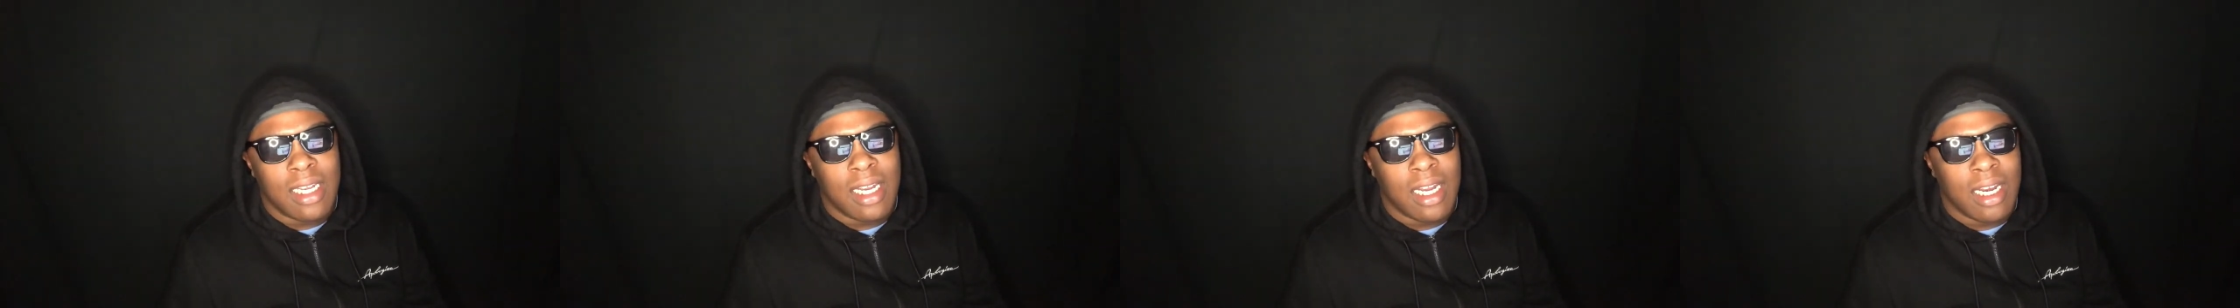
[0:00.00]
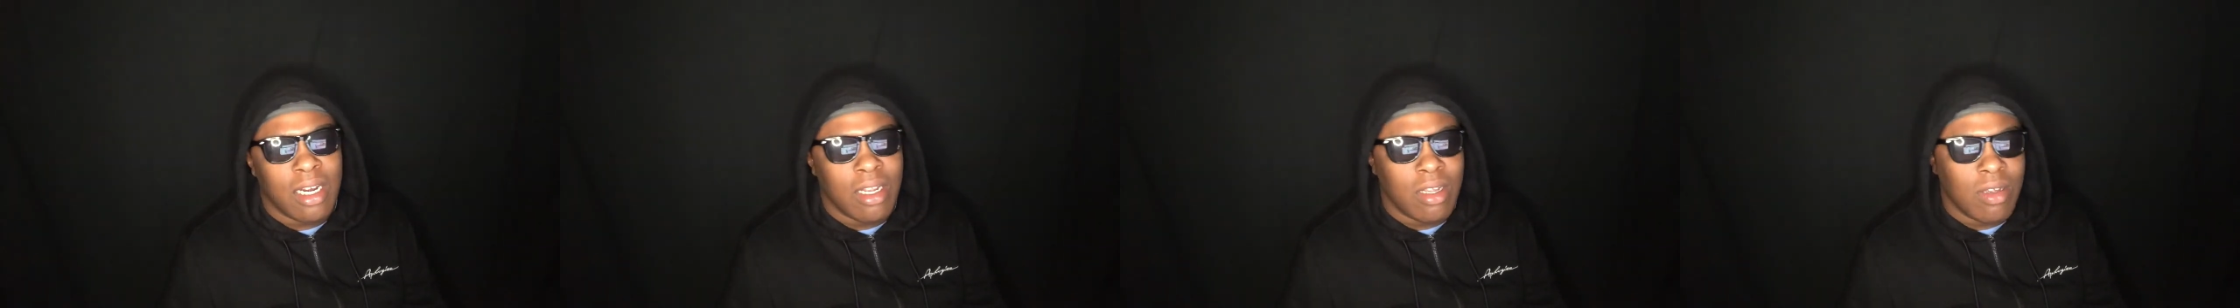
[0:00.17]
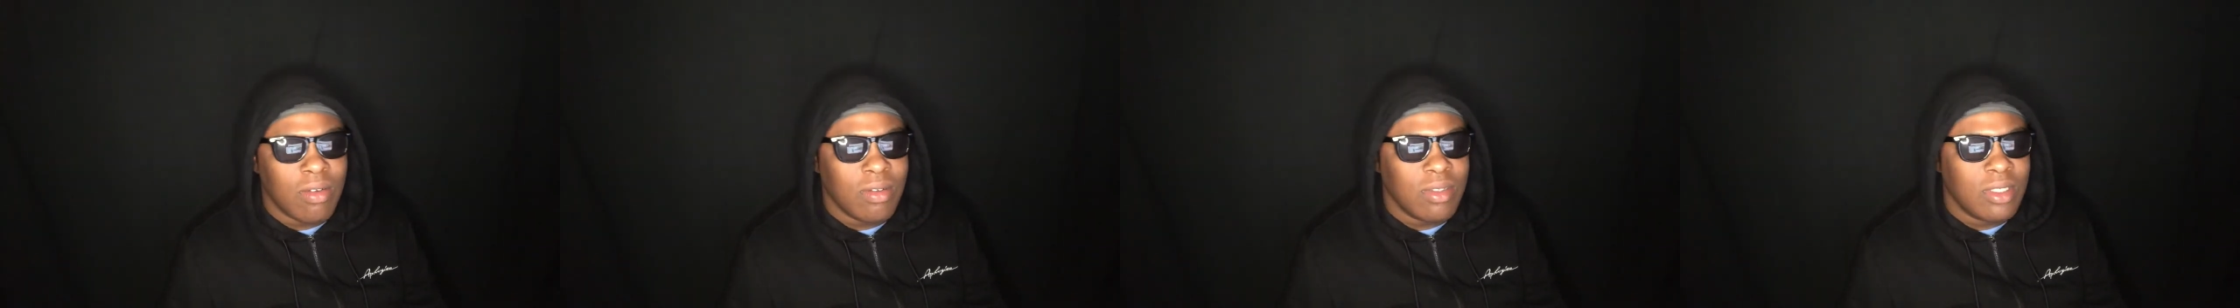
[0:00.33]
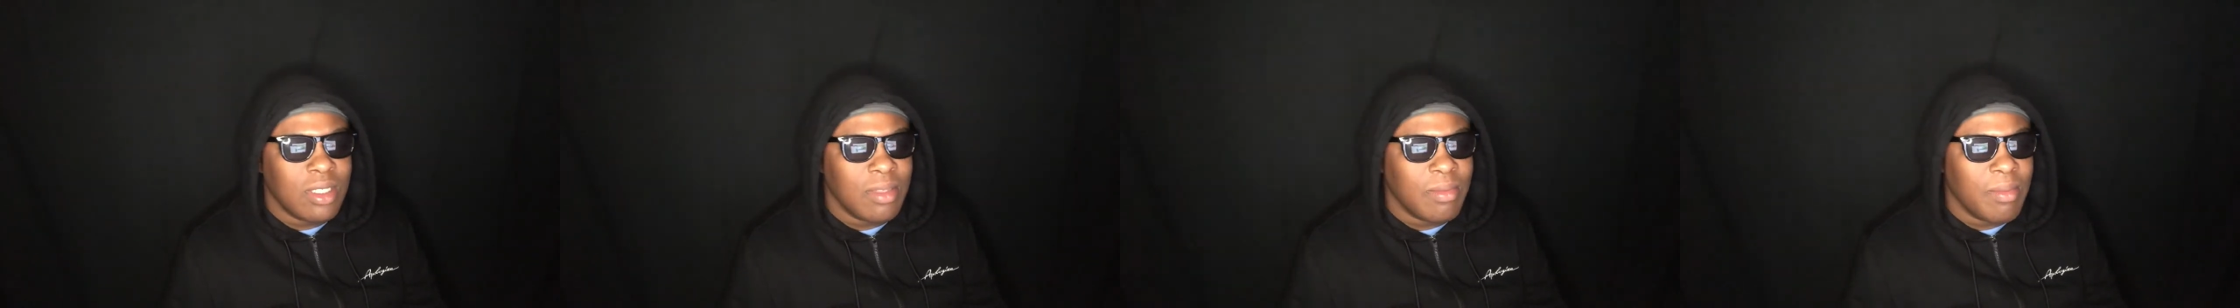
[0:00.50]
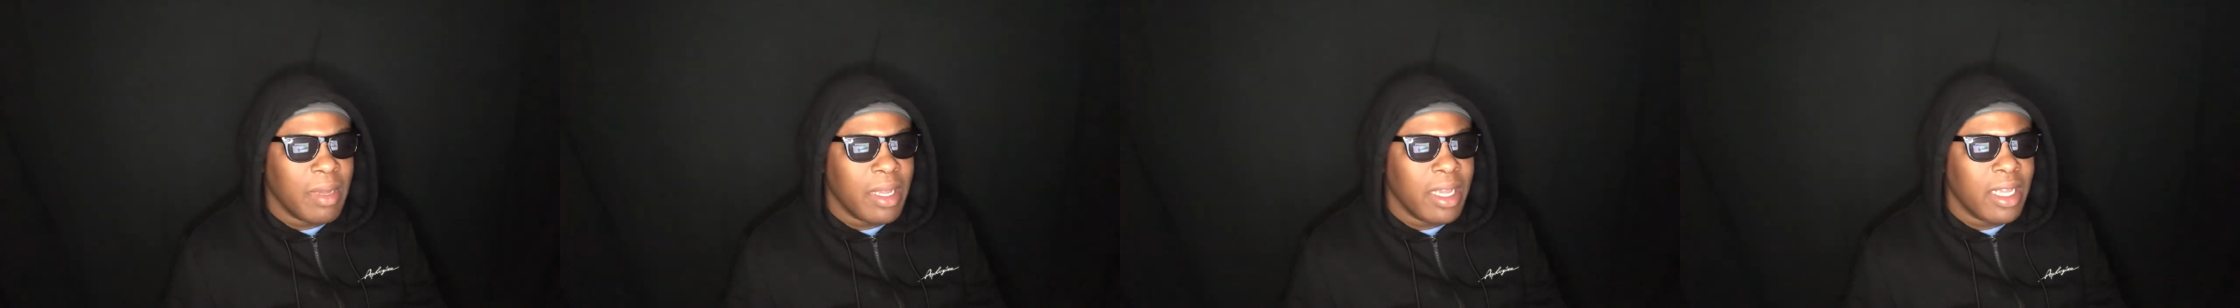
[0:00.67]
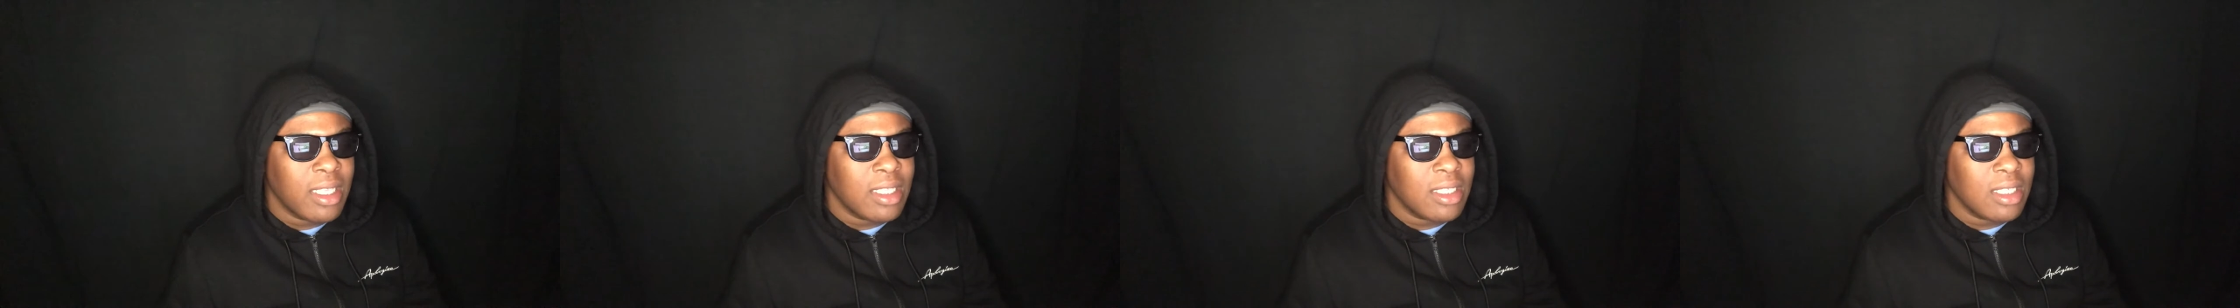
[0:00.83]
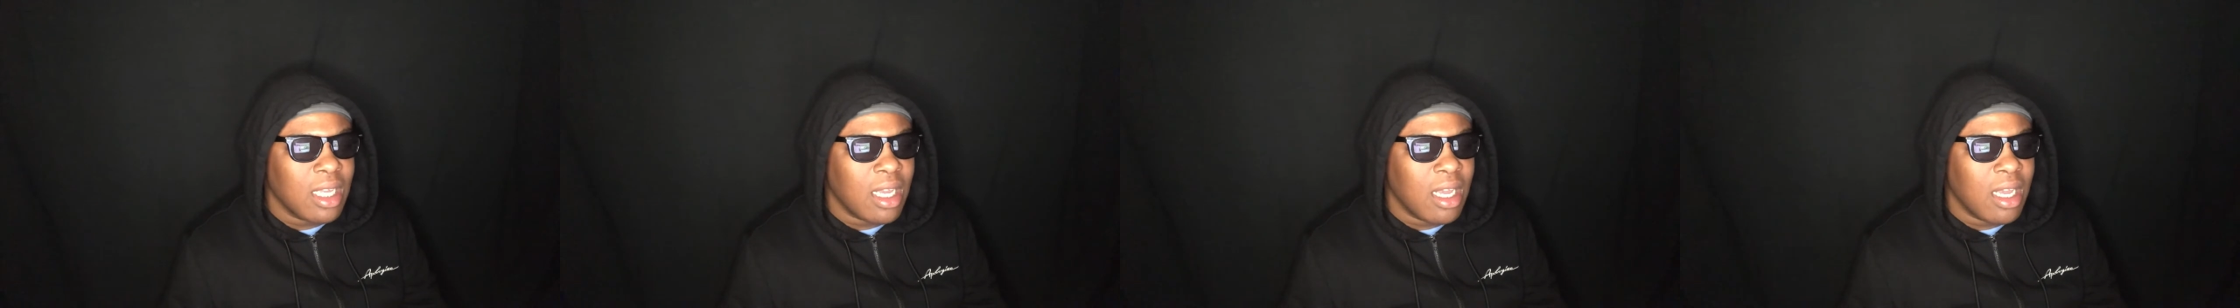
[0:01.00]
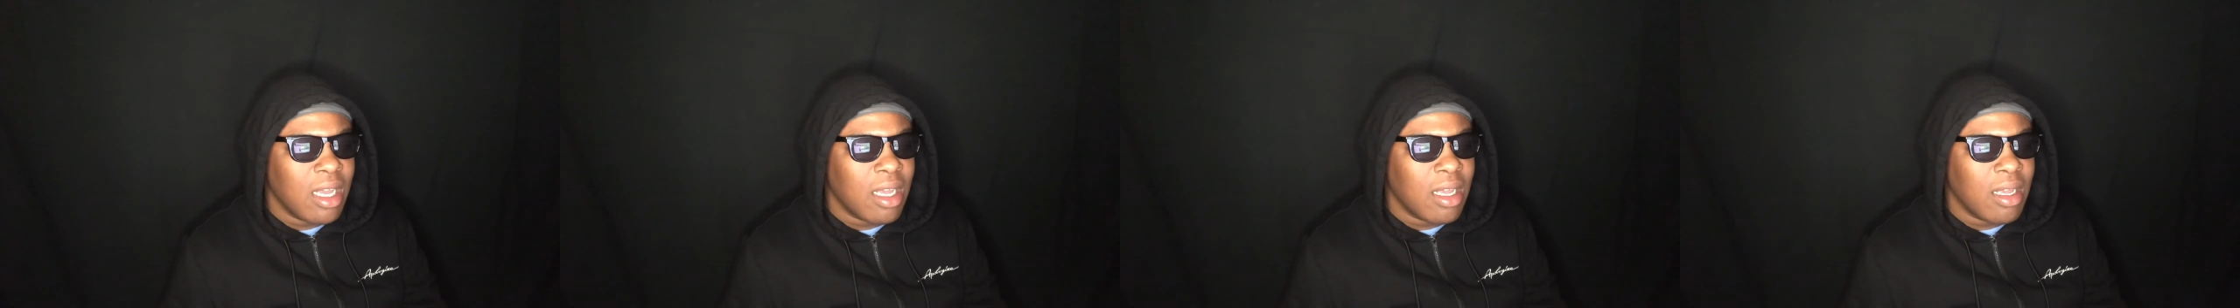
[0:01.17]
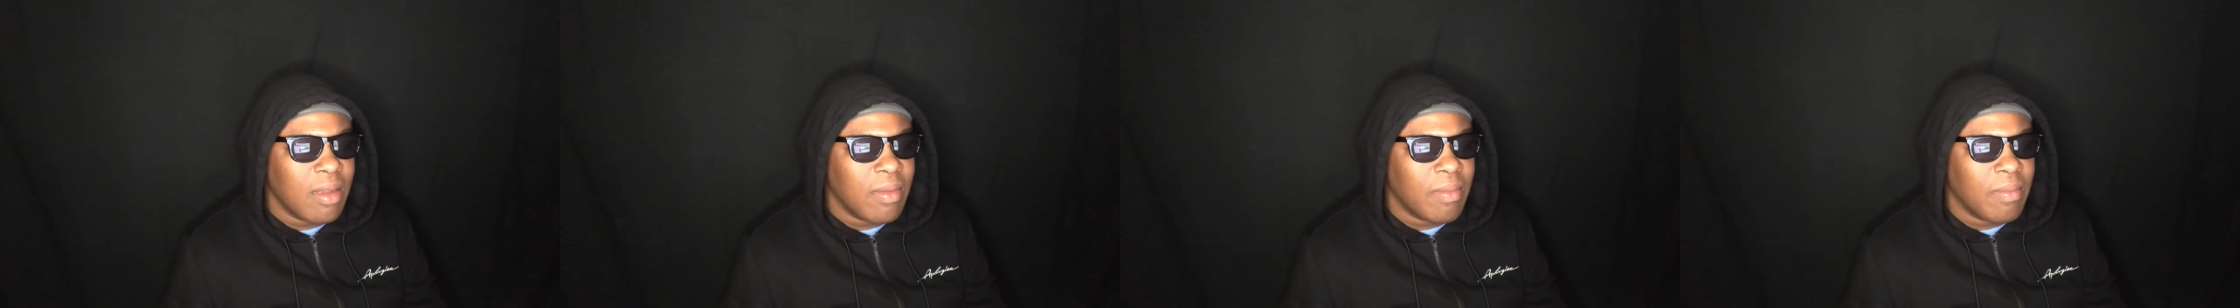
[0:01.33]
out of Gucci Mane's
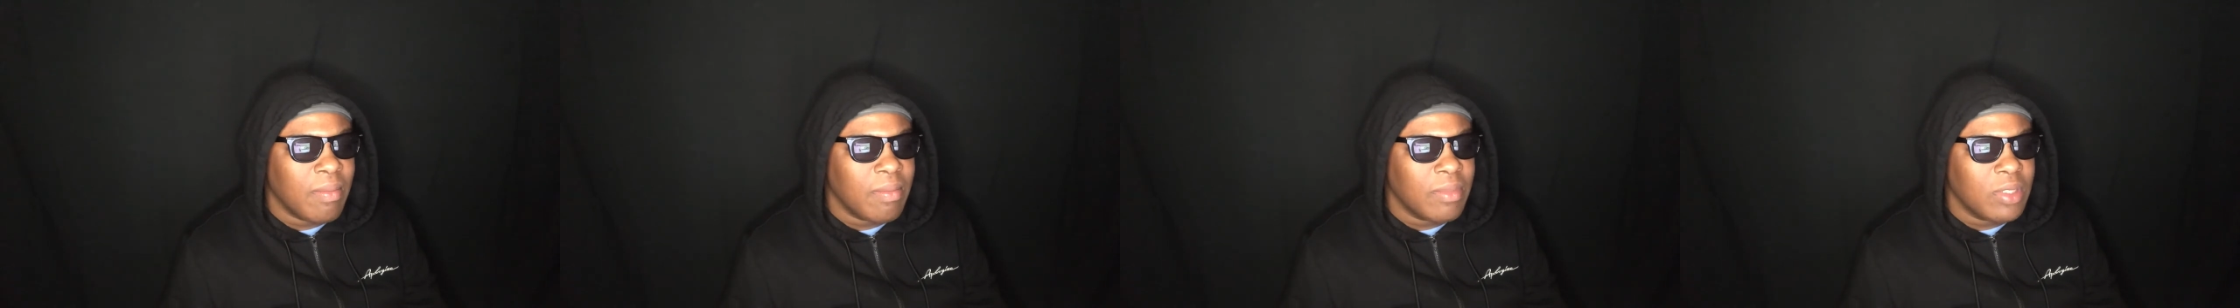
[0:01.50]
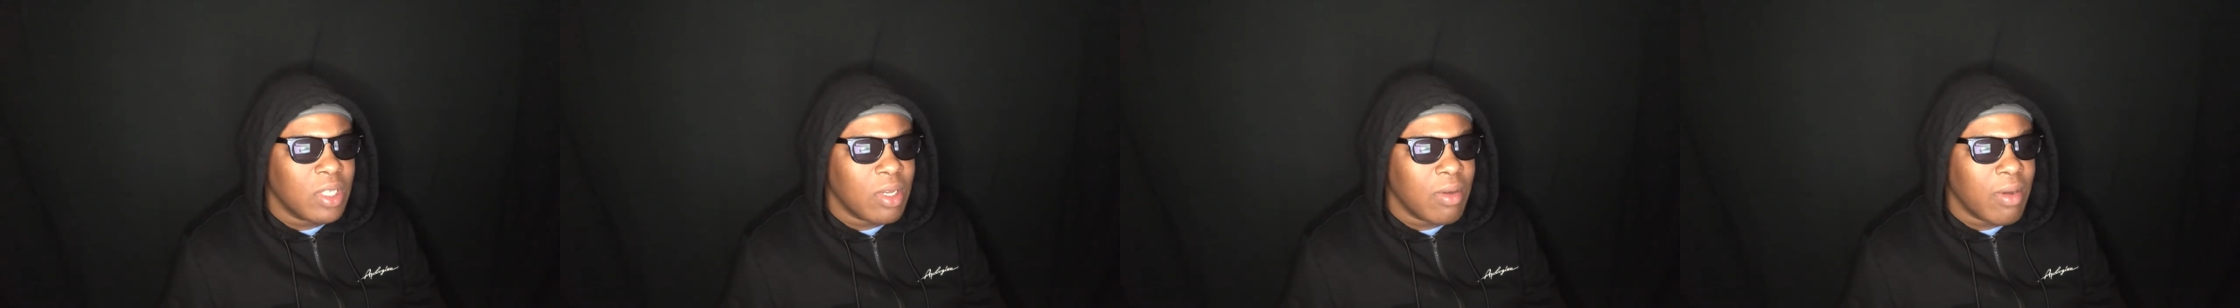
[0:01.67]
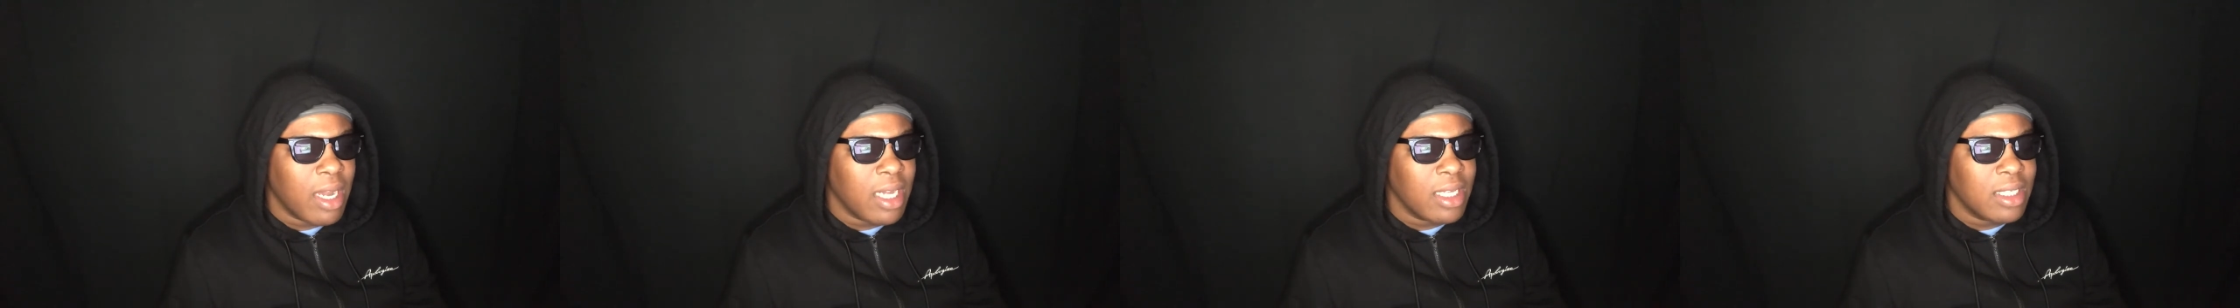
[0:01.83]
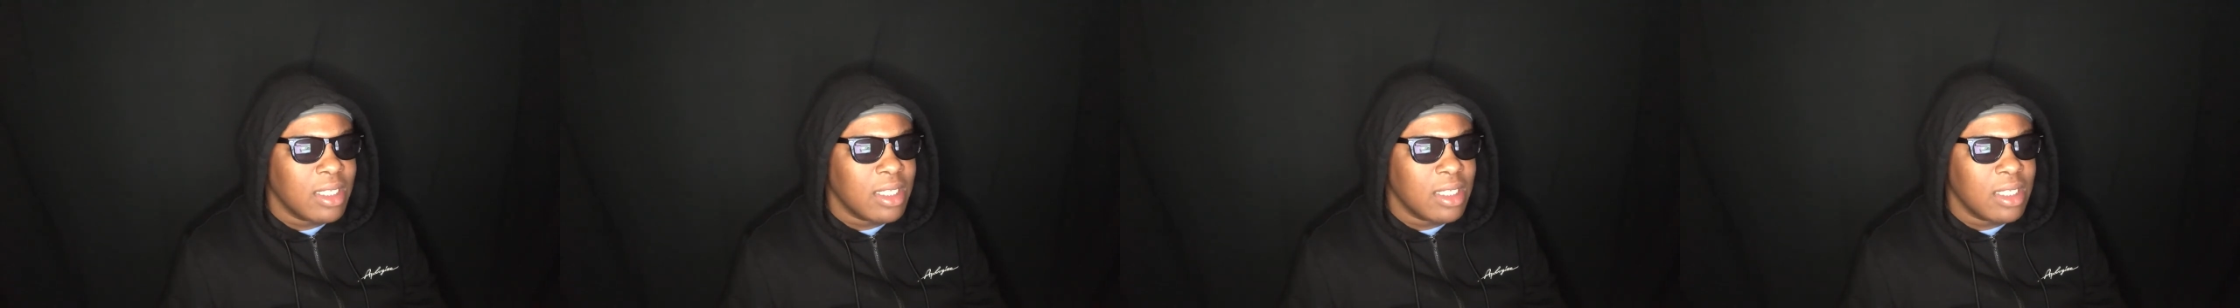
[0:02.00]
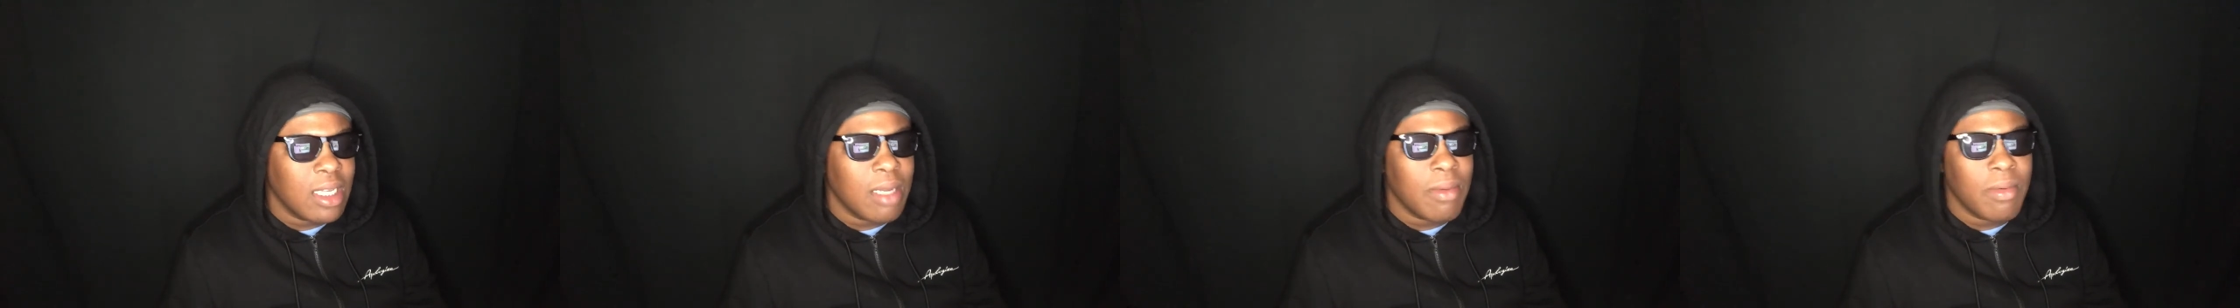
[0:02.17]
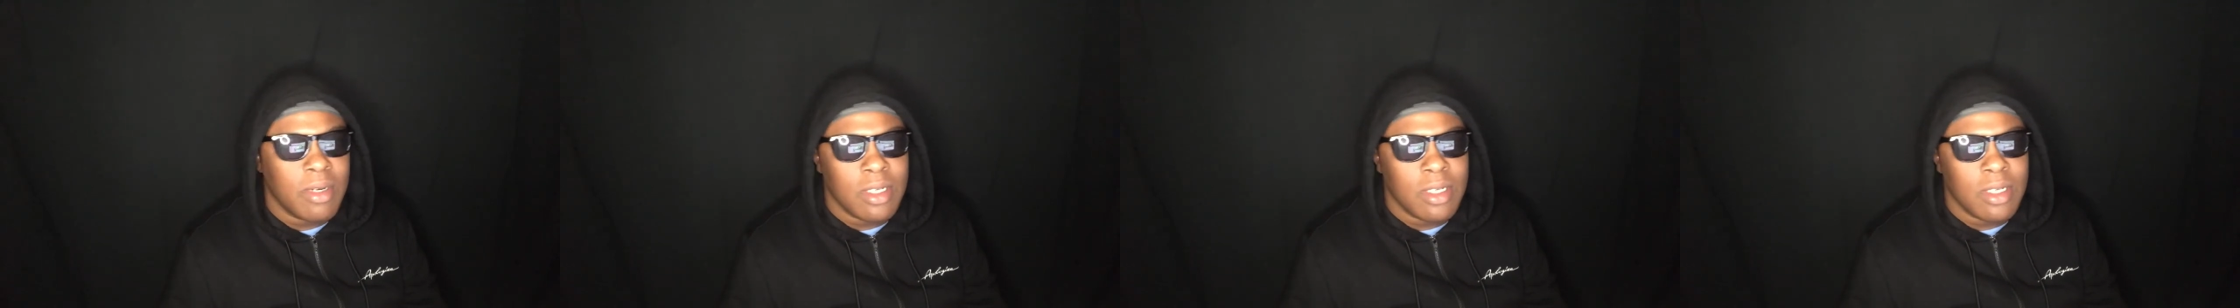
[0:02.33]
um, So Icy Summer.